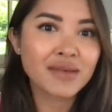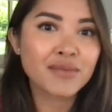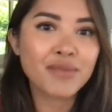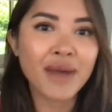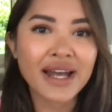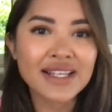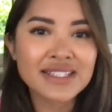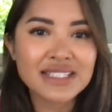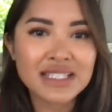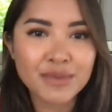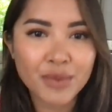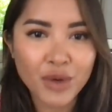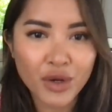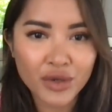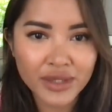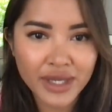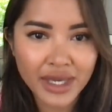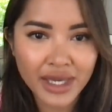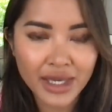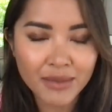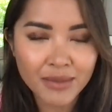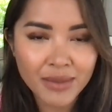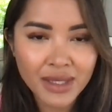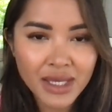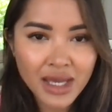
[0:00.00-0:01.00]
basketball
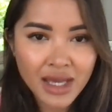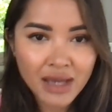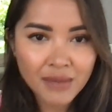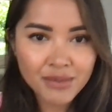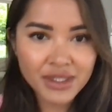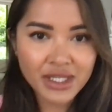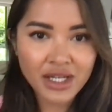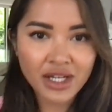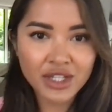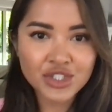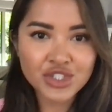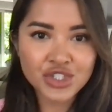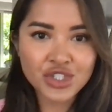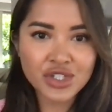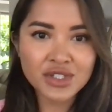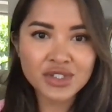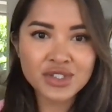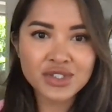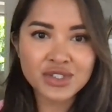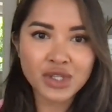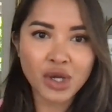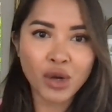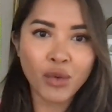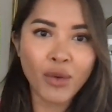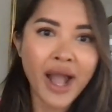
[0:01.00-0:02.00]
game, because
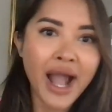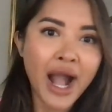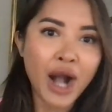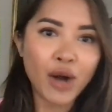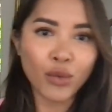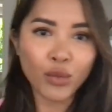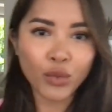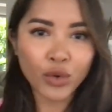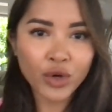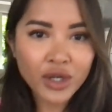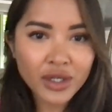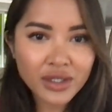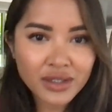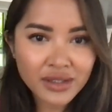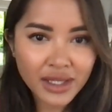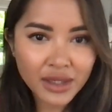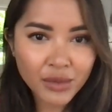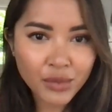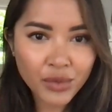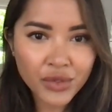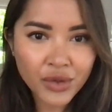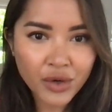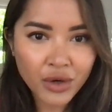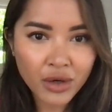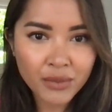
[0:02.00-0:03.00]
she's so outward,
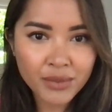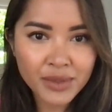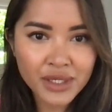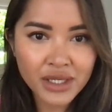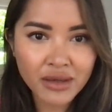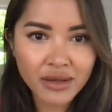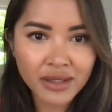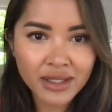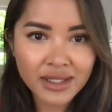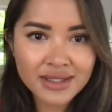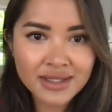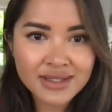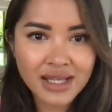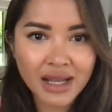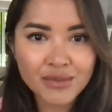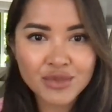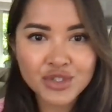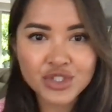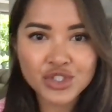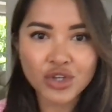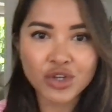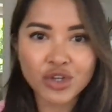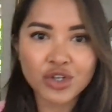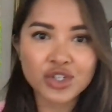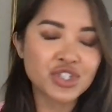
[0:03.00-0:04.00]
like with her appearance, I'm
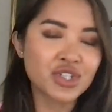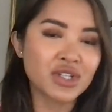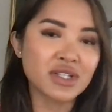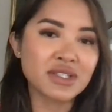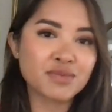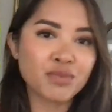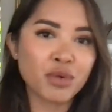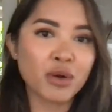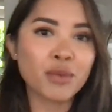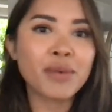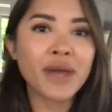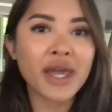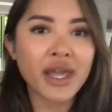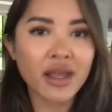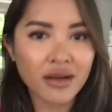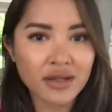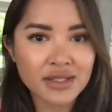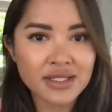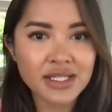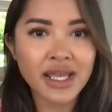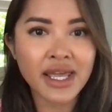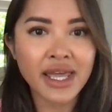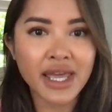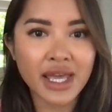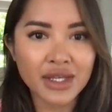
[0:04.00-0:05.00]
sure she's
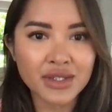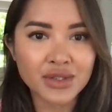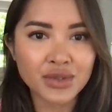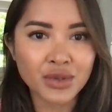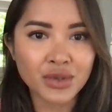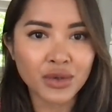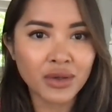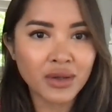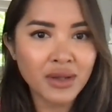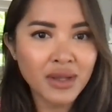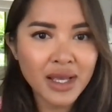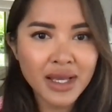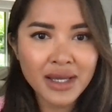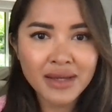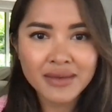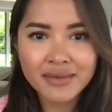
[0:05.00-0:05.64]
prepared to handle